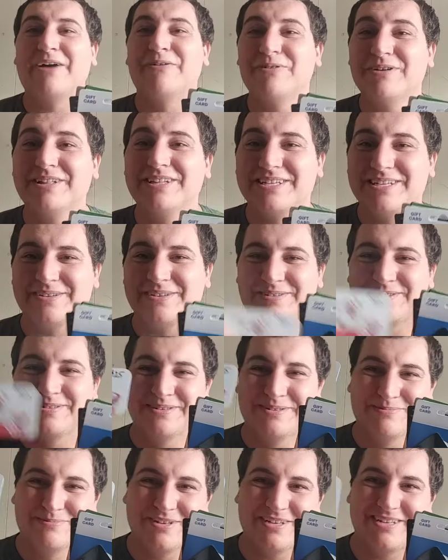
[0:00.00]
I really do.
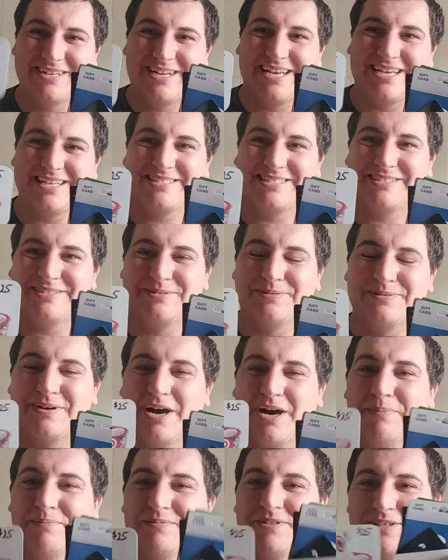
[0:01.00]
But other than that, so
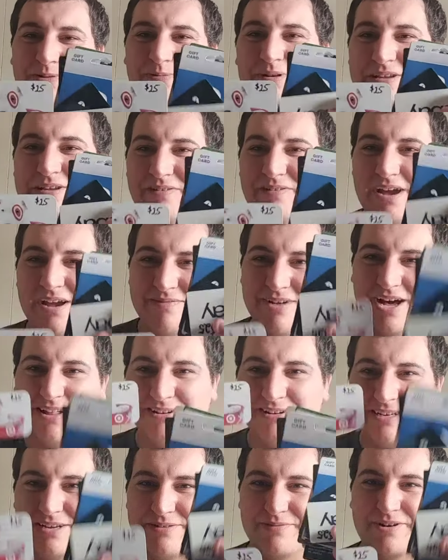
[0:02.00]
up to
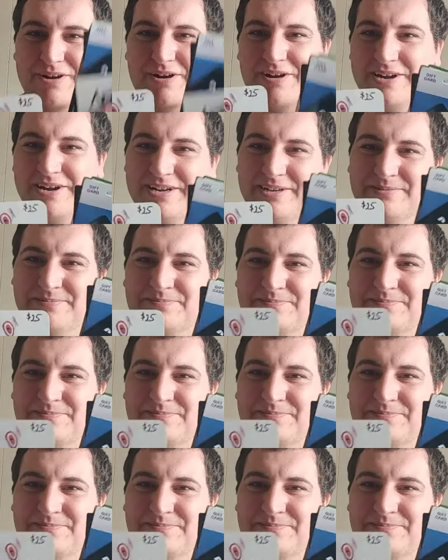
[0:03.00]
$25 gift card.